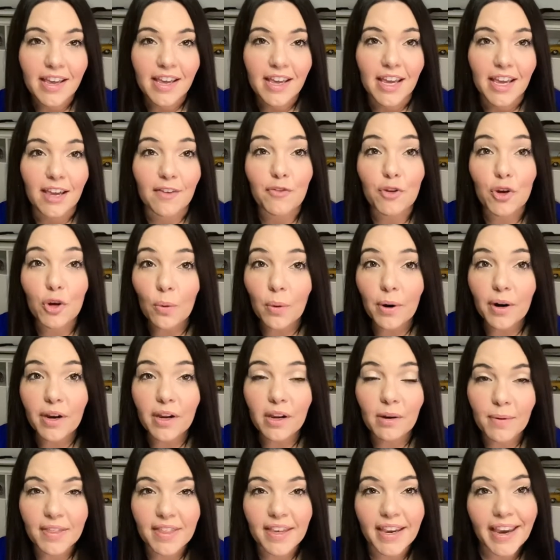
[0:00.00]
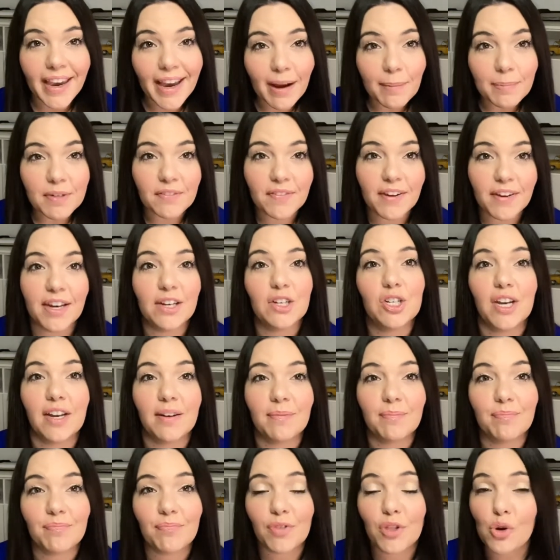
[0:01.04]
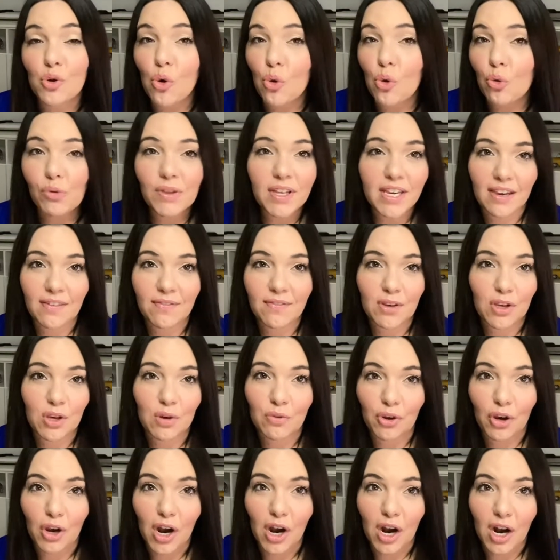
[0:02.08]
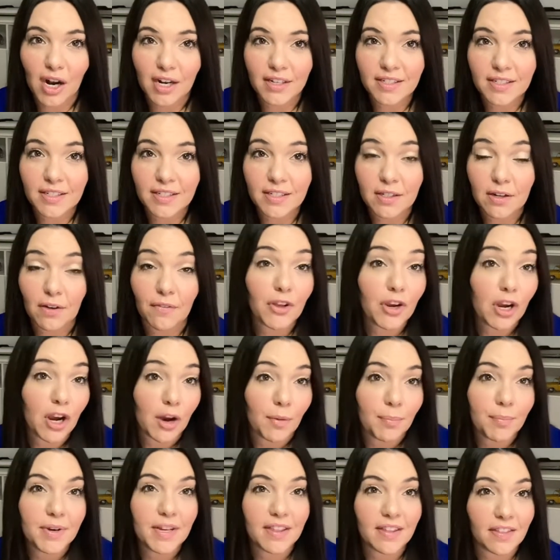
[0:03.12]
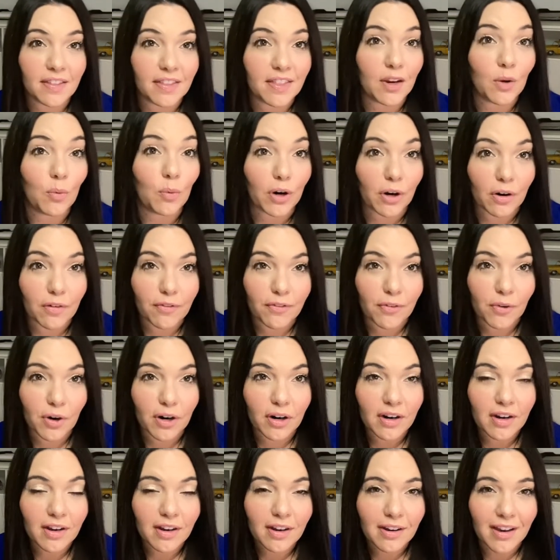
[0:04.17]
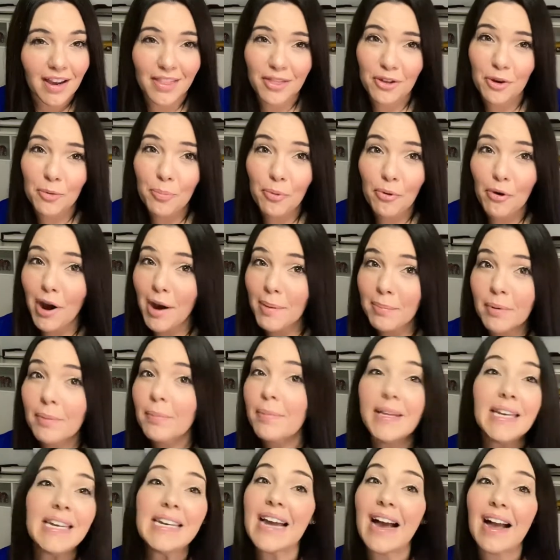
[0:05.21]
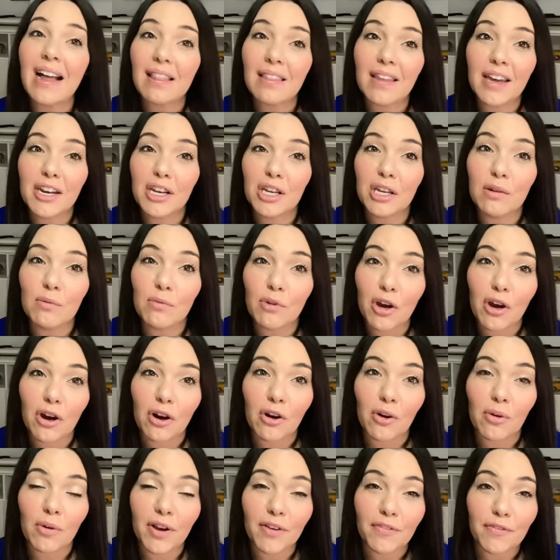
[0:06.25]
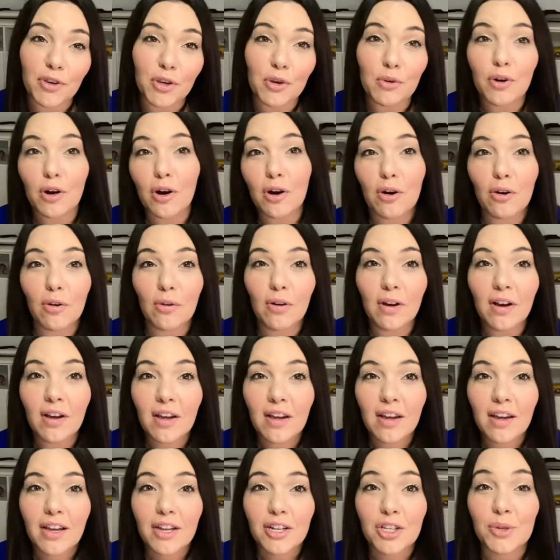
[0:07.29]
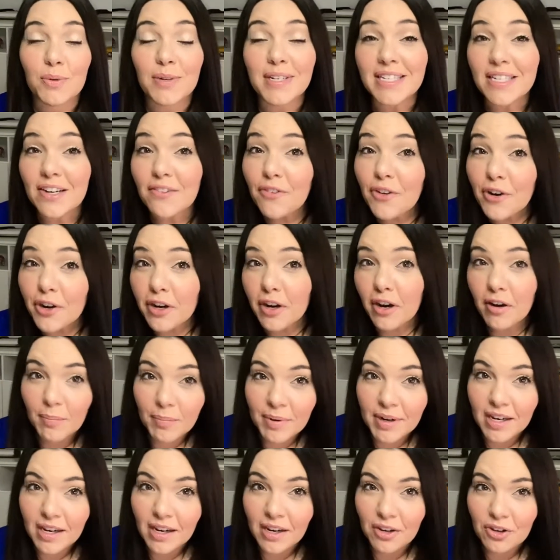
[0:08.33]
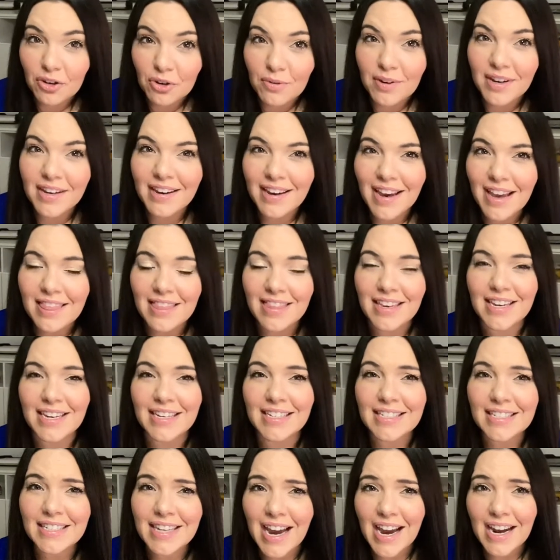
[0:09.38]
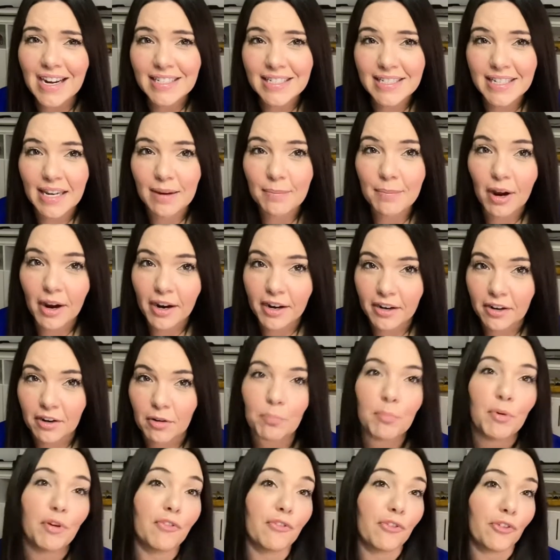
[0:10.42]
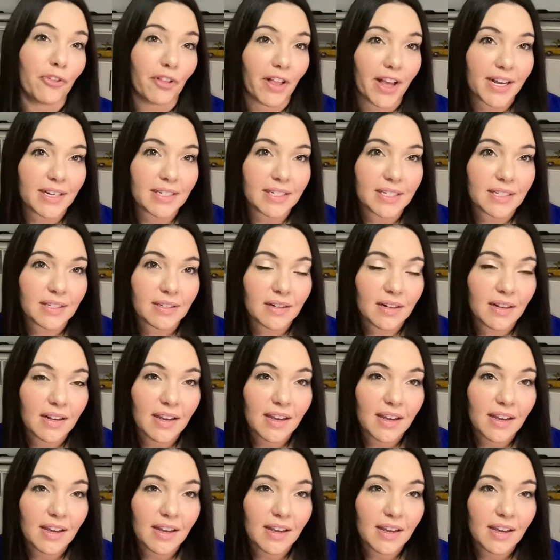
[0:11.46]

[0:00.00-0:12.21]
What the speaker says: If you're working with a captive agent, they're only giving you the costs of the company that they work for. And they're probably not letting you know if you go to a different company, you can get the exact same item, but for less.